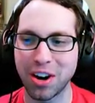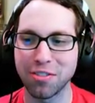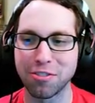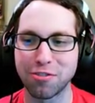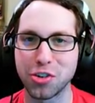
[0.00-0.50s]
off
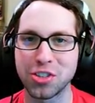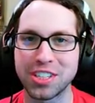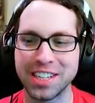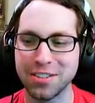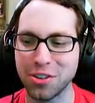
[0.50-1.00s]
the first
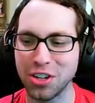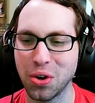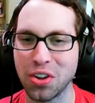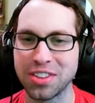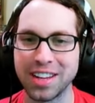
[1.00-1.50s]
tee. What do you
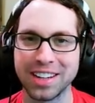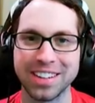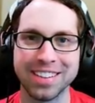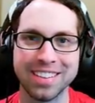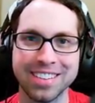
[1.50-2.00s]
all think?
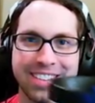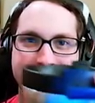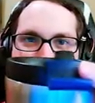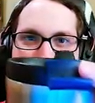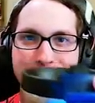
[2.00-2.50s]

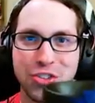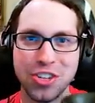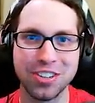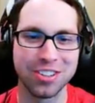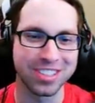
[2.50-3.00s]

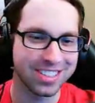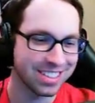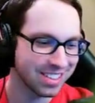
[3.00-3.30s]
Cheers.